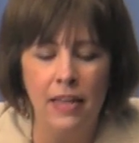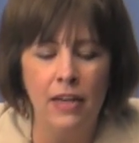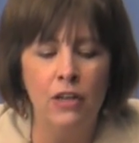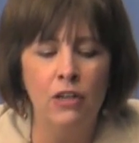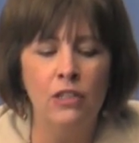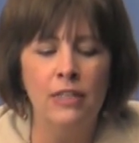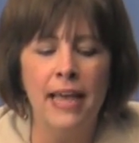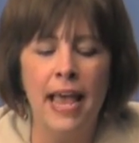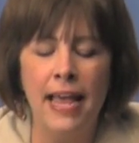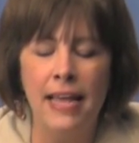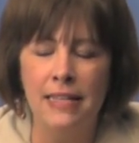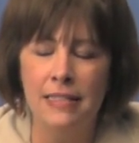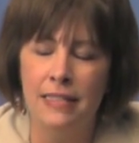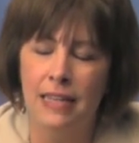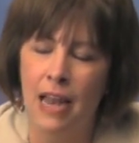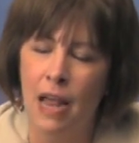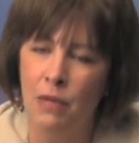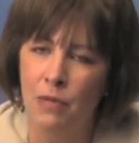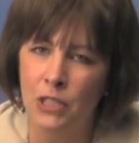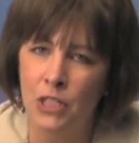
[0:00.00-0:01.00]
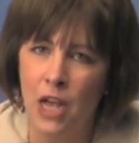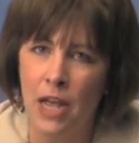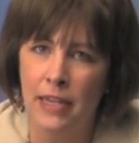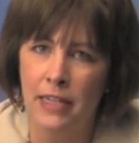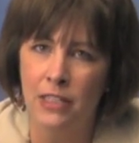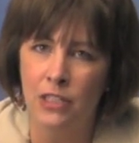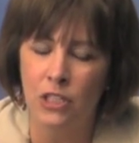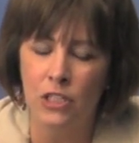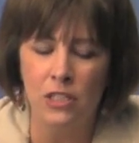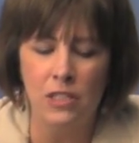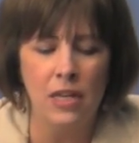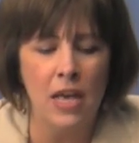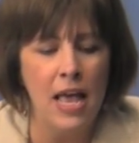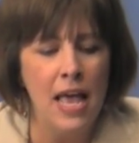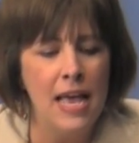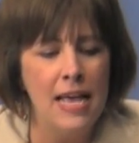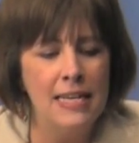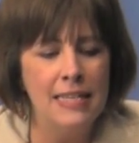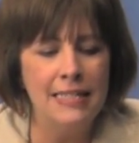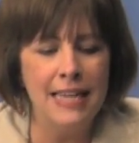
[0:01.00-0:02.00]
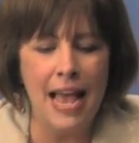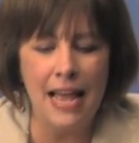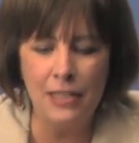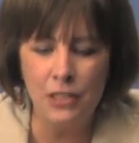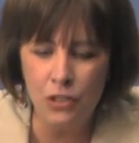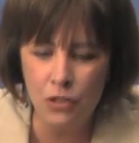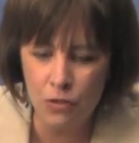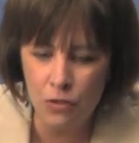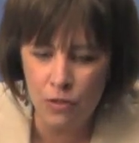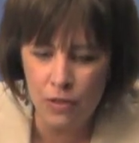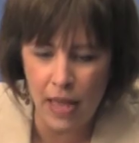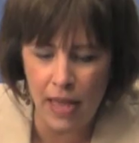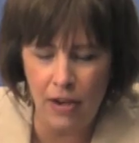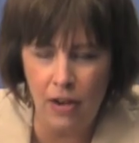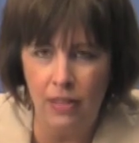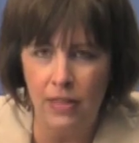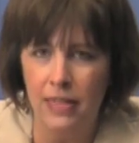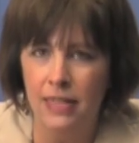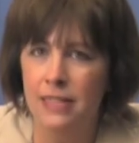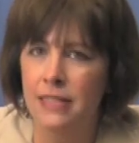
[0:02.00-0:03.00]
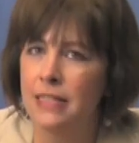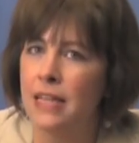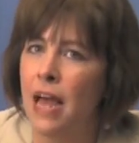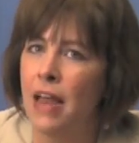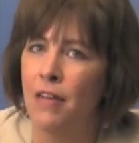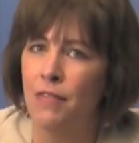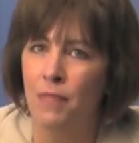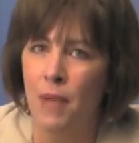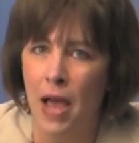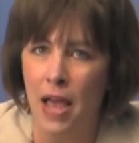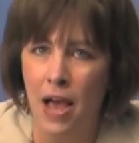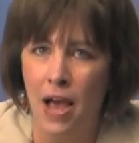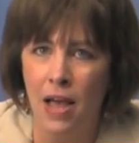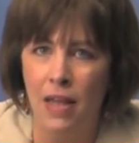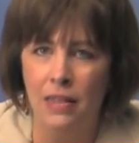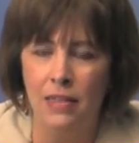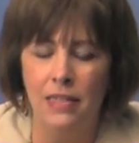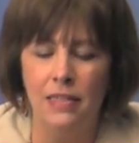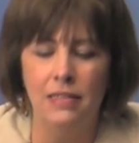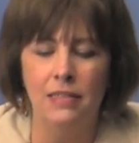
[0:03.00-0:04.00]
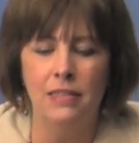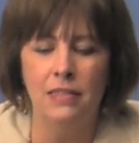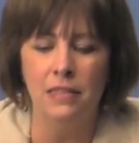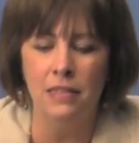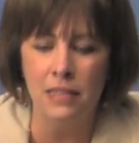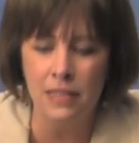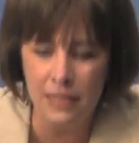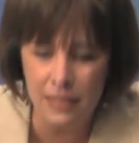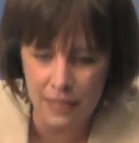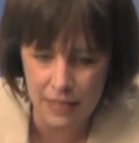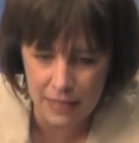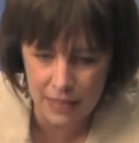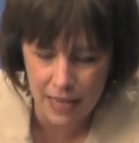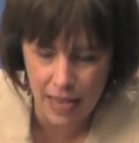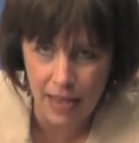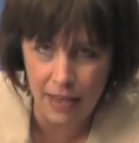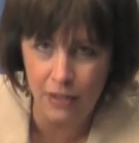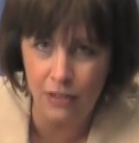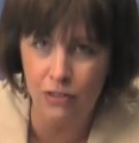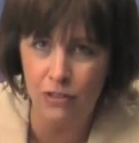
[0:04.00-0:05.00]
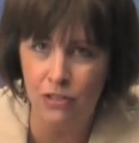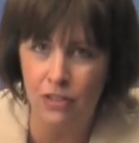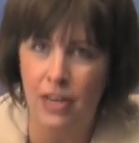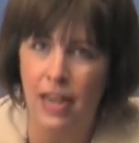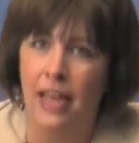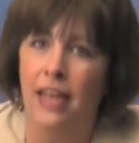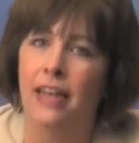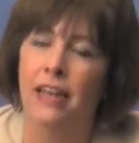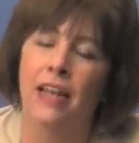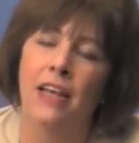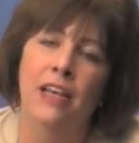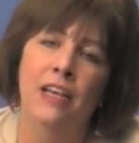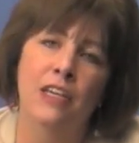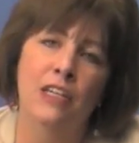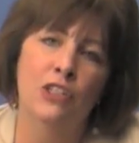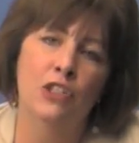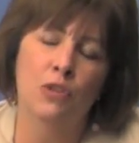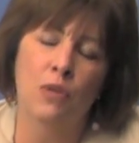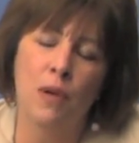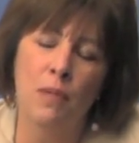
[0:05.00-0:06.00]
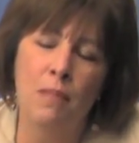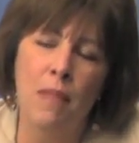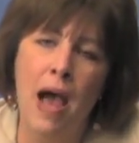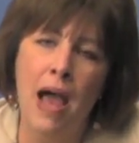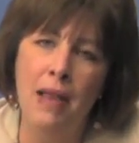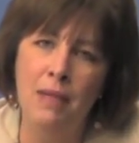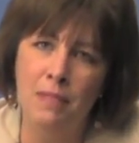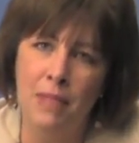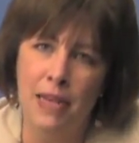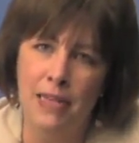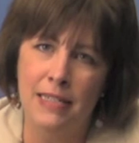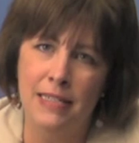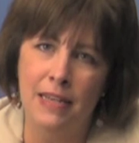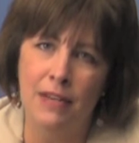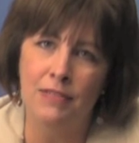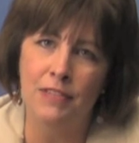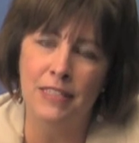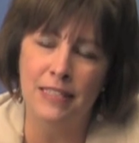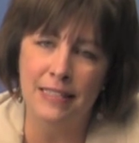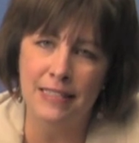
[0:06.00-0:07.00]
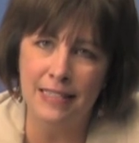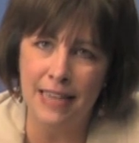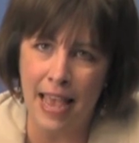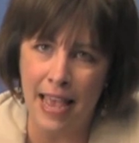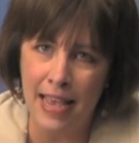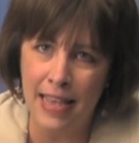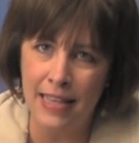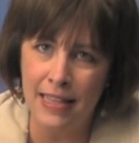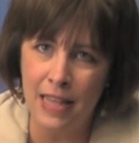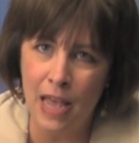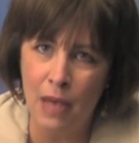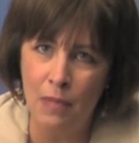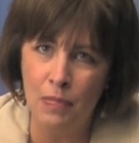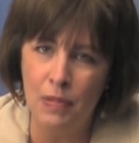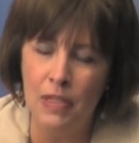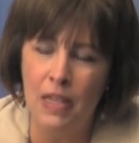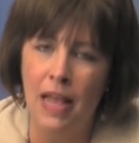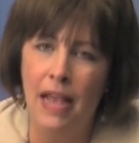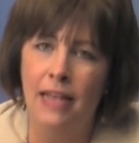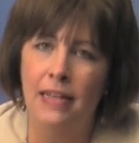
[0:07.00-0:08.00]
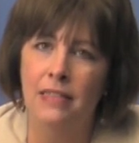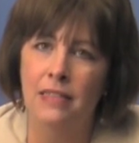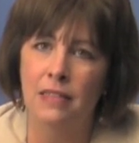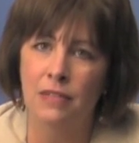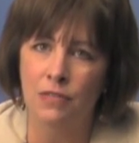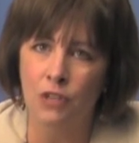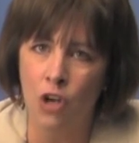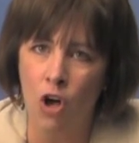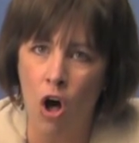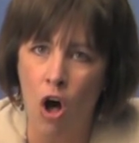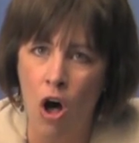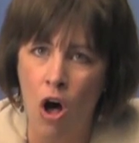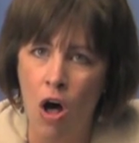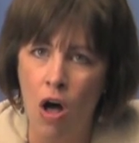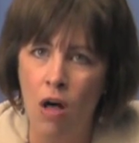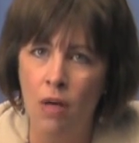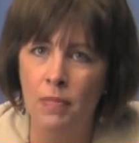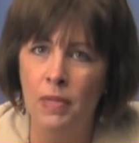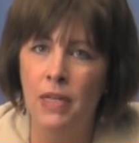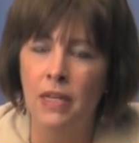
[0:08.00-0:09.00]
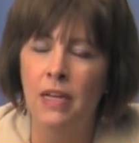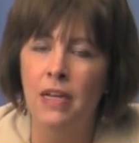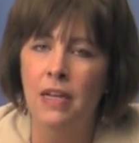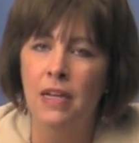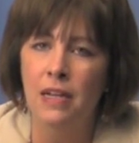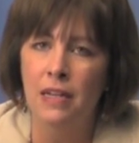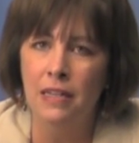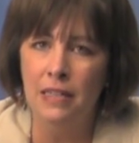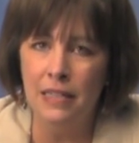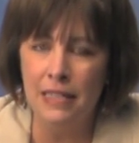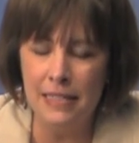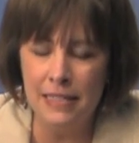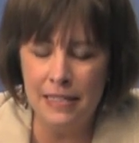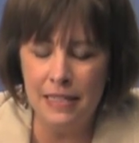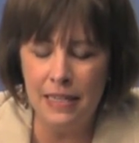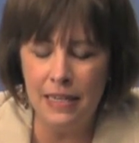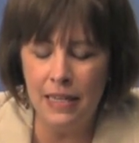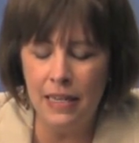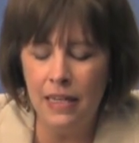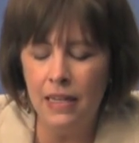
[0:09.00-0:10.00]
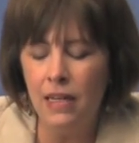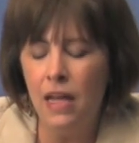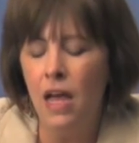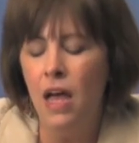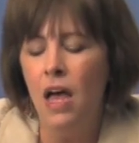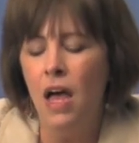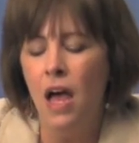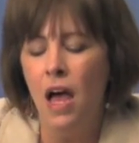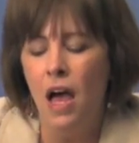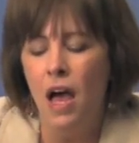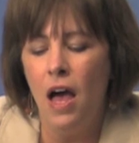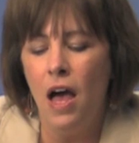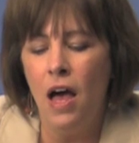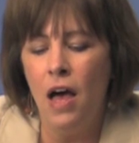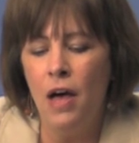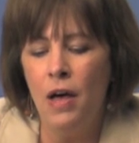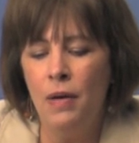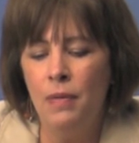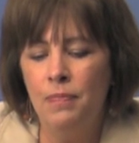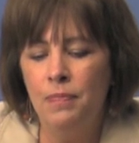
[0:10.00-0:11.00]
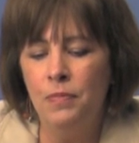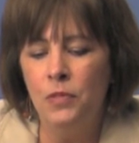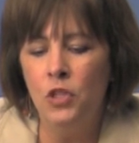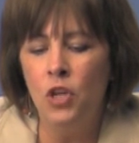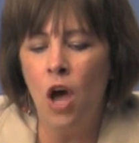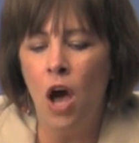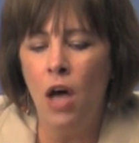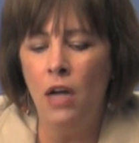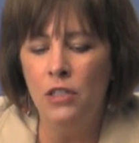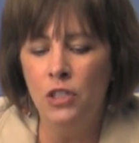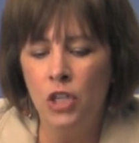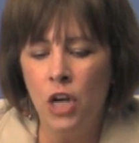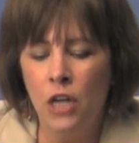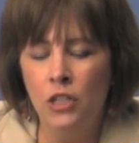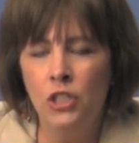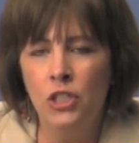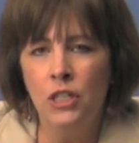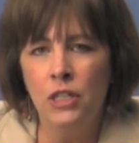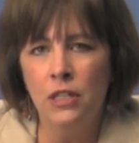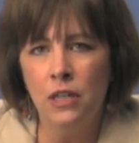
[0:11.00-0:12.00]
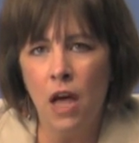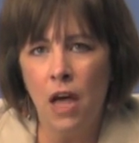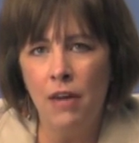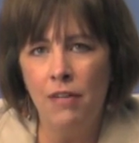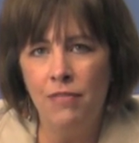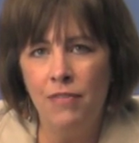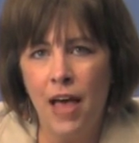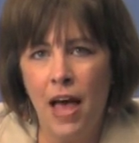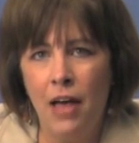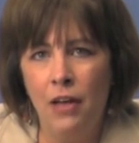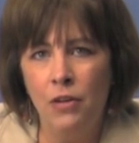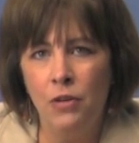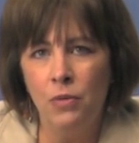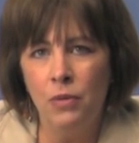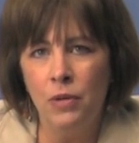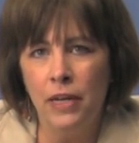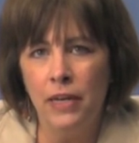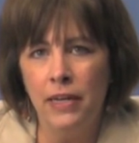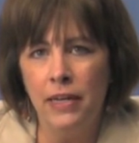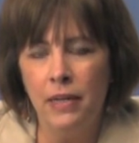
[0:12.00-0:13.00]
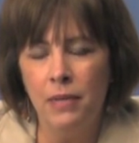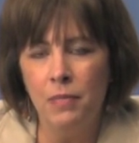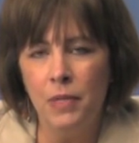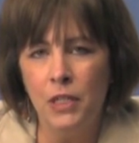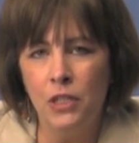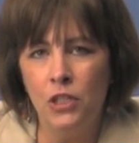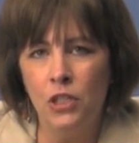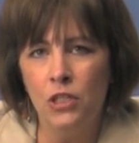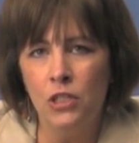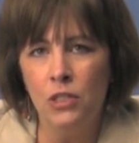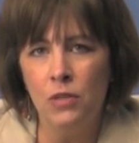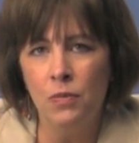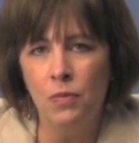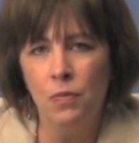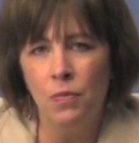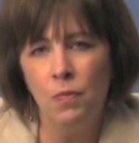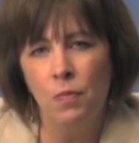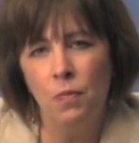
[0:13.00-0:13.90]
There are days that I wish I could just tattoo that on the inside of my eyelids. Listen to understand, to remind myself to stay in that place of calm, listening, not judging, not evaluating, but just